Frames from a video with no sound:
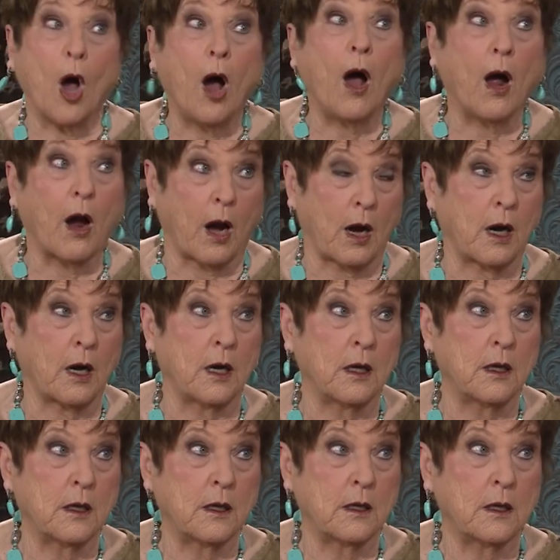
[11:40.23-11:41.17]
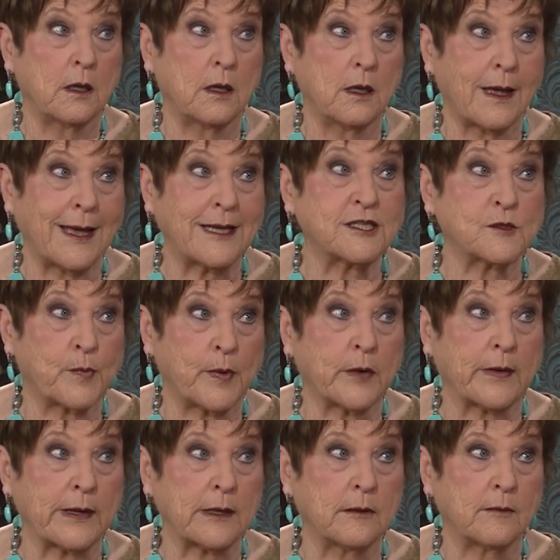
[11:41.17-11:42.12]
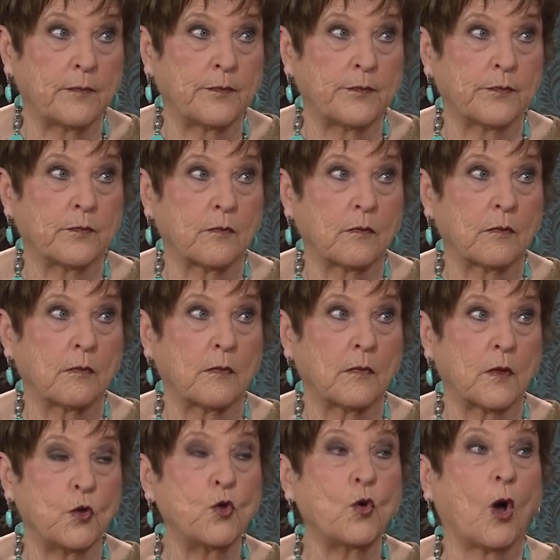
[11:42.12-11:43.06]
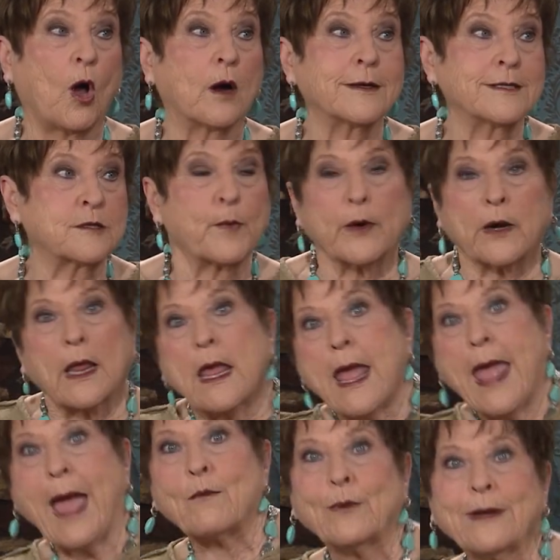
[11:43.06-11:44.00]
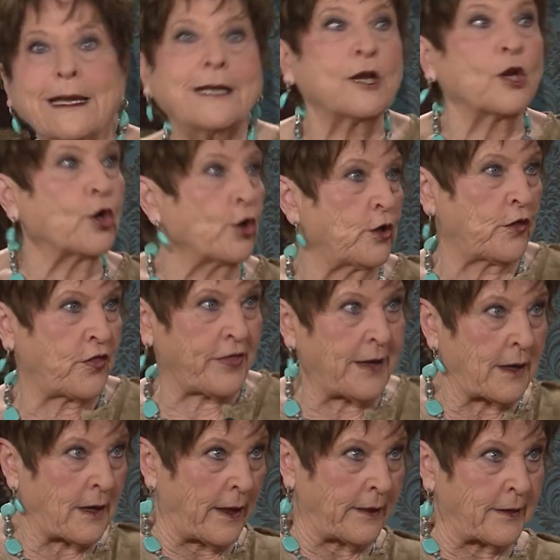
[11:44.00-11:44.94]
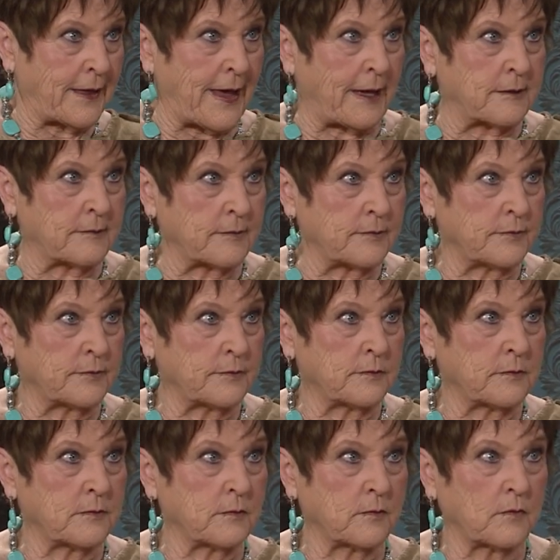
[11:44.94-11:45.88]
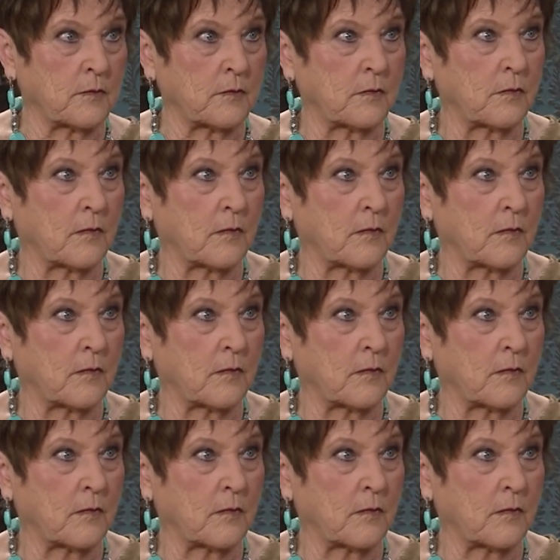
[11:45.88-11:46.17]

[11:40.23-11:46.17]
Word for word: are a spirit. That's right. You are a spirit. And we need to learn to think like that. Now this